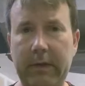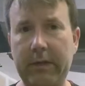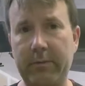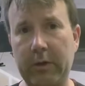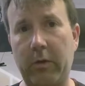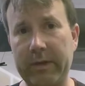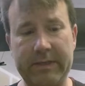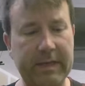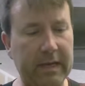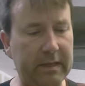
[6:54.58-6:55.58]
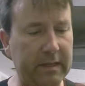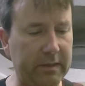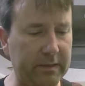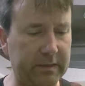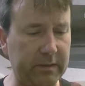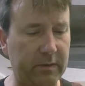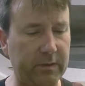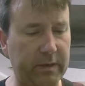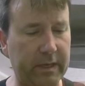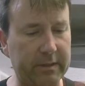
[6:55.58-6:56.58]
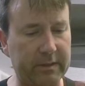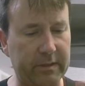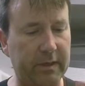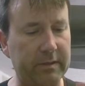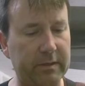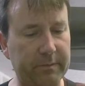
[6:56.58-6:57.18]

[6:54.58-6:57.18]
them to go inside the cylinder head studs.